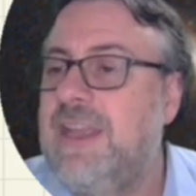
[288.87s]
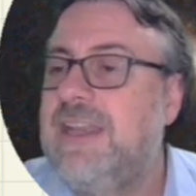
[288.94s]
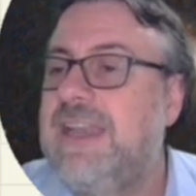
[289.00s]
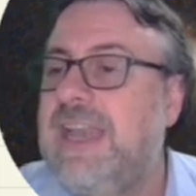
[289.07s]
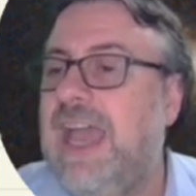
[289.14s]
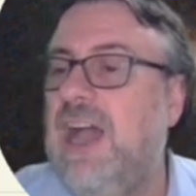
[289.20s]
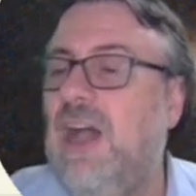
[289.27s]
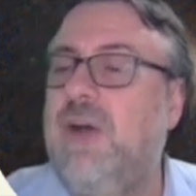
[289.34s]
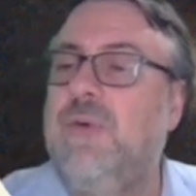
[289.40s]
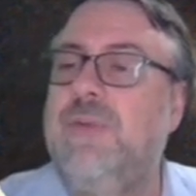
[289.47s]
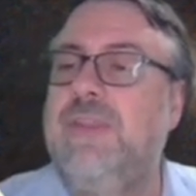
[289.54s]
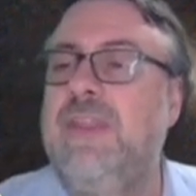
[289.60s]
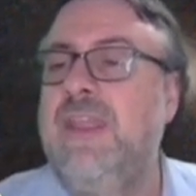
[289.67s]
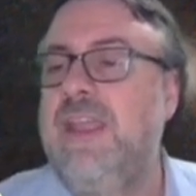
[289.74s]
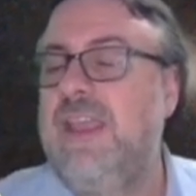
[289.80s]
Now,
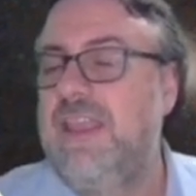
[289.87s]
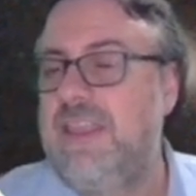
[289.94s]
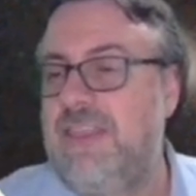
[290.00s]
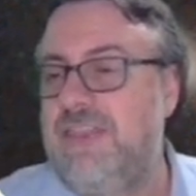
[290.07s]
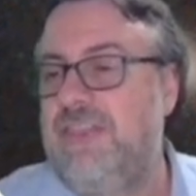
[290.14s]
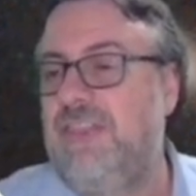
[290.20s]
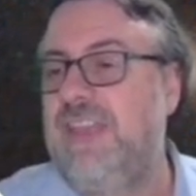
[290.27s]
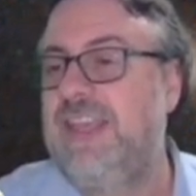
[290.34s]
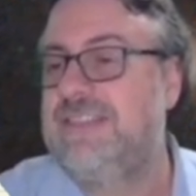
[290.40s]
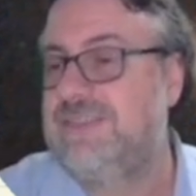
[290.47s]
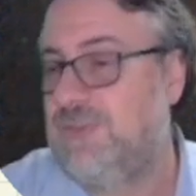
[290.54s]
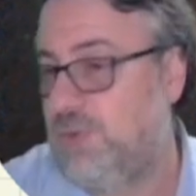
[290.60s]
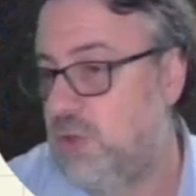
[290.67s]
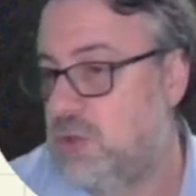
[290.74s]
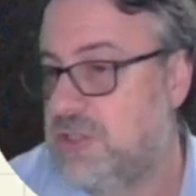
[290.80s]
this
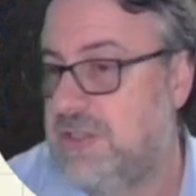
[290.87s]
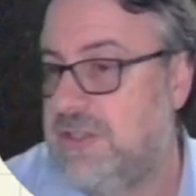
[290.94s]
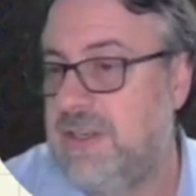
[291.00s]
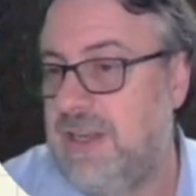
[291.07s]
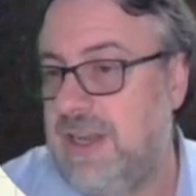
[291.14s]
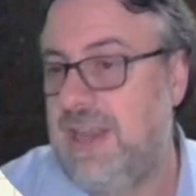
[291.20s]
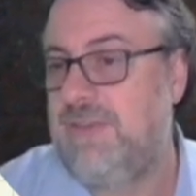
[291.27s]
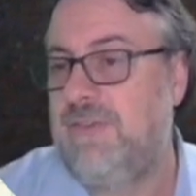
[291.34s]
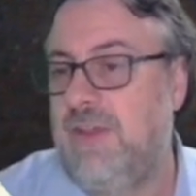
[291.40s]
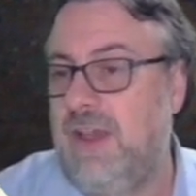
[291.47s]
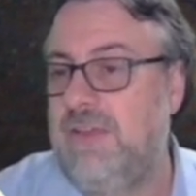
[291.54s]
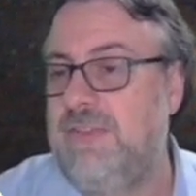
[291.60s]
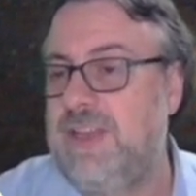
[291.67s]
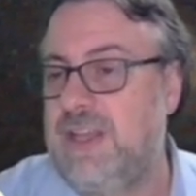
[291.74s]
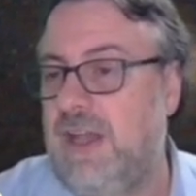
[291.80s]
version
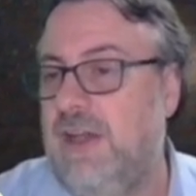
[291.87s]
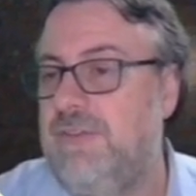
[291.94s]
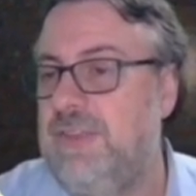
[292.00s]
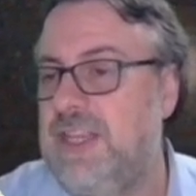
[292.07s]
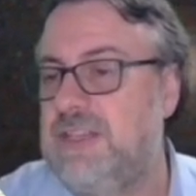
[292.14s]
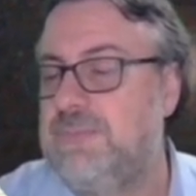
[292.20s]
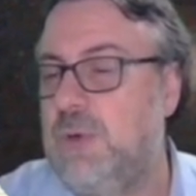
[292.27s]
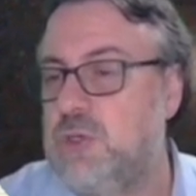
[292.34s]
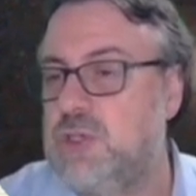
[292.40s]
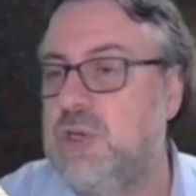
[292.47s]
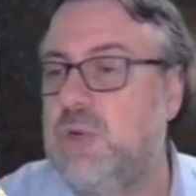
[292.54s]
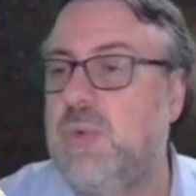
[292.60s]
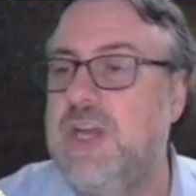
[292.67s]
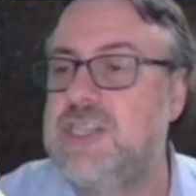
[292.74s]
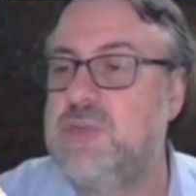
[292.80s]
of this motion
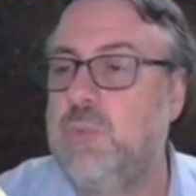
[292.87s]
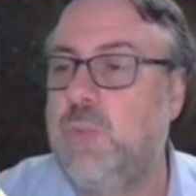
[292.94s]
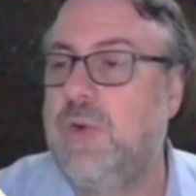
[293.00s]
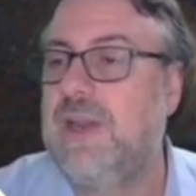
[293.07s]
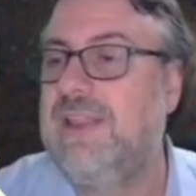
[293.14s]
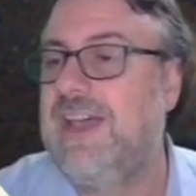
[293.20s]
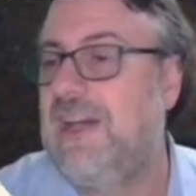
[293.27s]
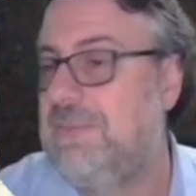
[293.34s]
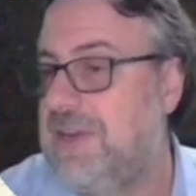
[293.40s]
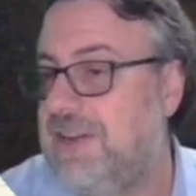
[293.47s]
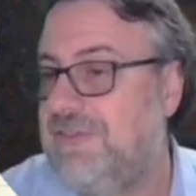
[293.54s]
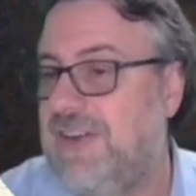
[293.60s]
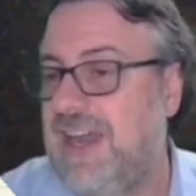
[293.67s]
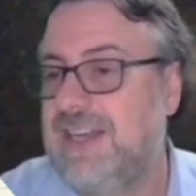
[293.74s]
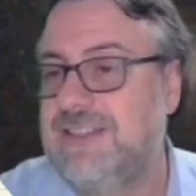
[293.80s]
equation would allow me to
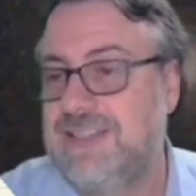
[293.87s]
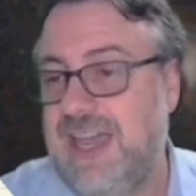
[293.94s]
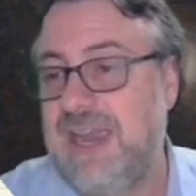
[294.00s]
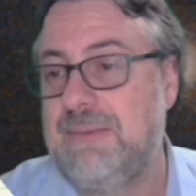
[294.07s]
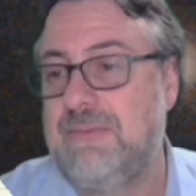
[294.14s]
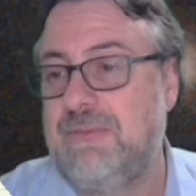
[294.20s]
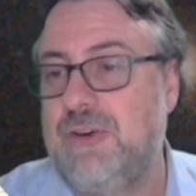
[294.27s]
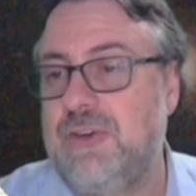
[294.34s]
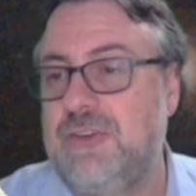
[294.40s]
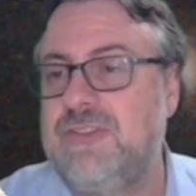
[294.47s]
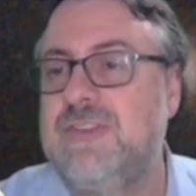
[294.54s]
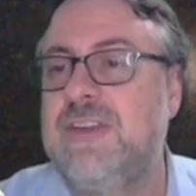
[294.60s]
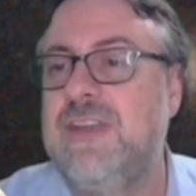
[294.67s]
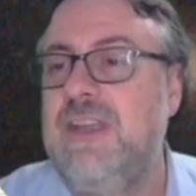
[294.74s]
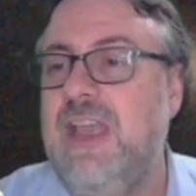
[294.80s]
find time
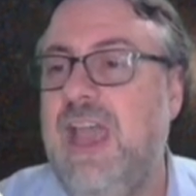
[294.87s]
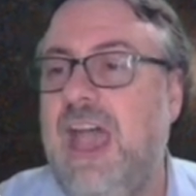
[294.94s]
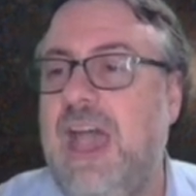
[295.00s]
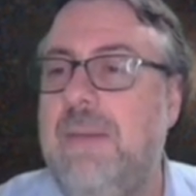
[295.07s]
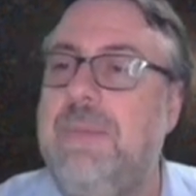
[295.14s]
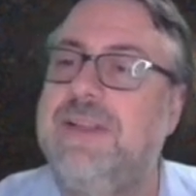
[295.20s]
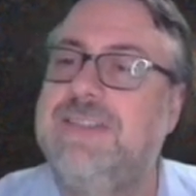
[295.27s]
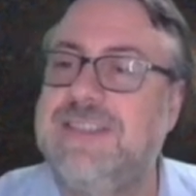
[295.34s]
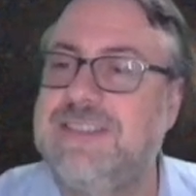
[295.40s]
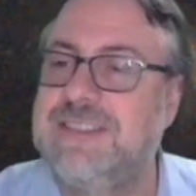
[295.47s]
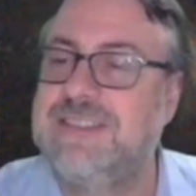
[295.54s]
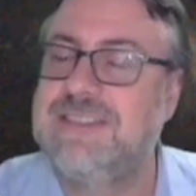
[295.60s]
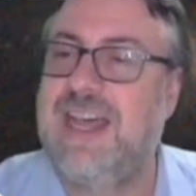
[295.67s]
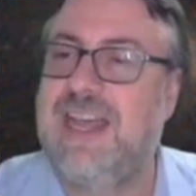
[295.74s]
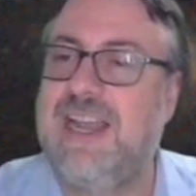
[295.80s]
first, but since
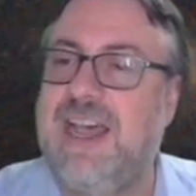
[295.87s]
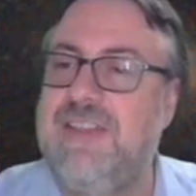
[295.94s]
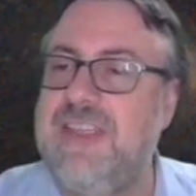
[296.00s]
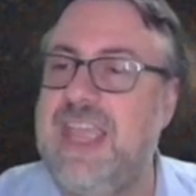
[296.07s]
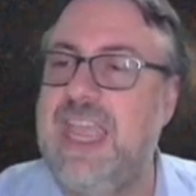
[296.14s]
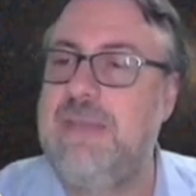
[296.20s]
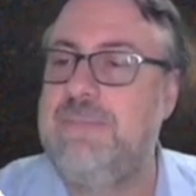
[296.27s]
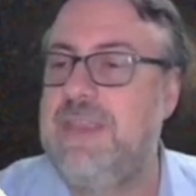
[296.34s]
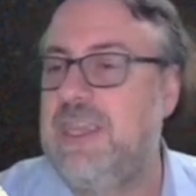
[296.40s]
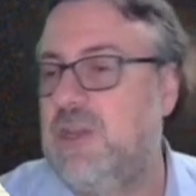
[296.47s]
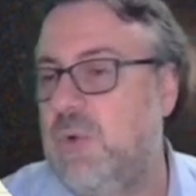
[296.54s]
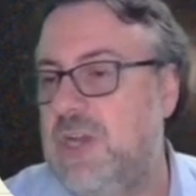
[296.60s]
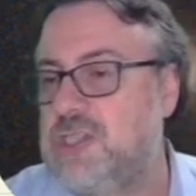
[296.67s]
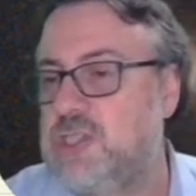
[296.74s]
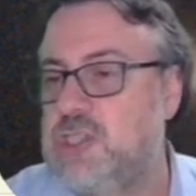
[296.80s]
it's not on the AP
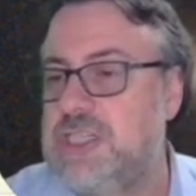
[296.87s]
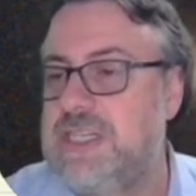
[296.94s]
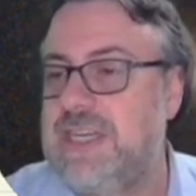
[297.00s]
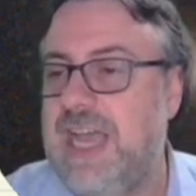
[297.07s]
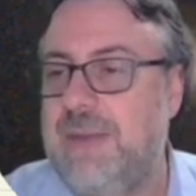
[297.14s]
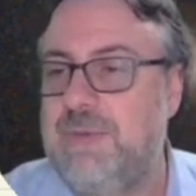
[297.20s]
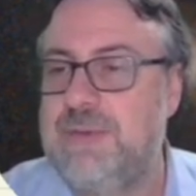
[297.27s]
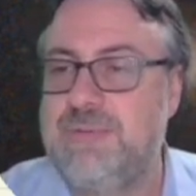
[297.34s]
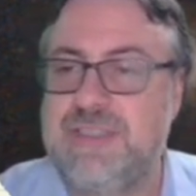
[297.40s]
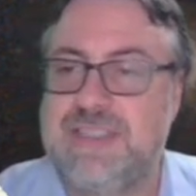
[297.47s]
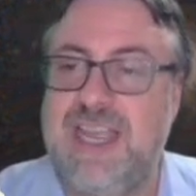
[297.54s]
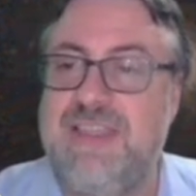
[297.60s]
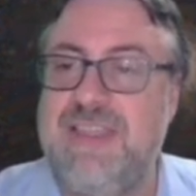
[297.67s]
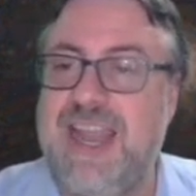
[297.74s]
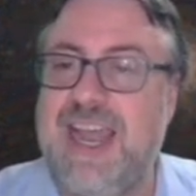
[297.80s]
equation sheet, I'm going to
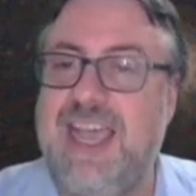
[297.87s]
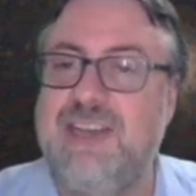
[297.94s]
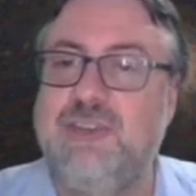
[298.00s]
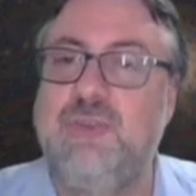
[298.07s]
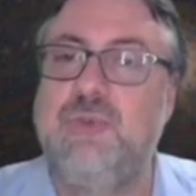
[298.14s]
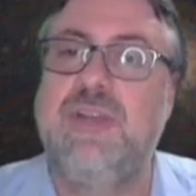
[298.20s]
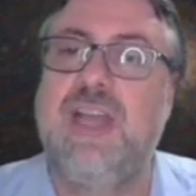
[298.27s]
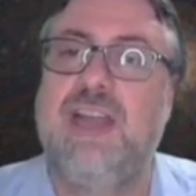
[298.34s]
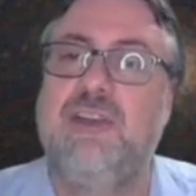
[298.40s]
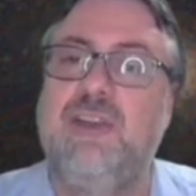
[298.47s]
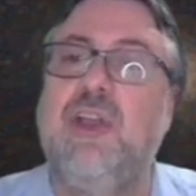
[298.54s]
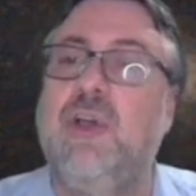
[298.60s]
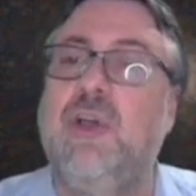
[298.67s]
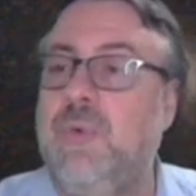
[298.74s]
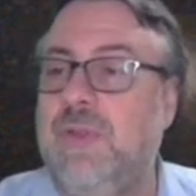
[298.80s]
pretend that I do not
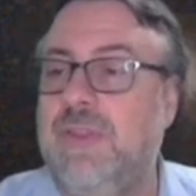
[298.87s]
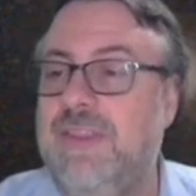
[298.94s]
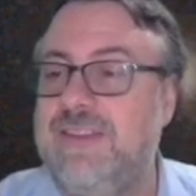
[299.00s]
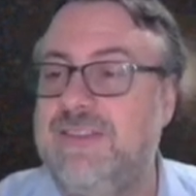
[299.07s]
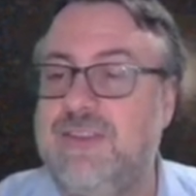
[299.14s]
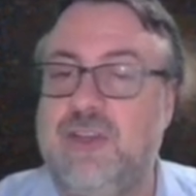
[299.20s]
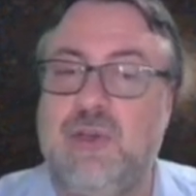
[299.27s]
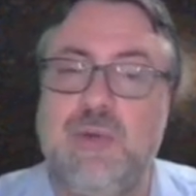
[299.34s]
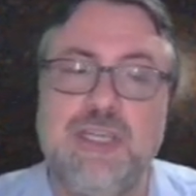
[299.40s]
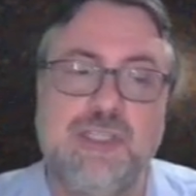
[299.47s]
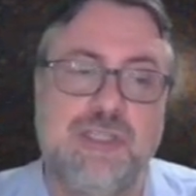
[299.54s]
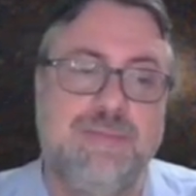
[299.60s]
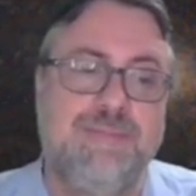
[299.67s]
know this equation.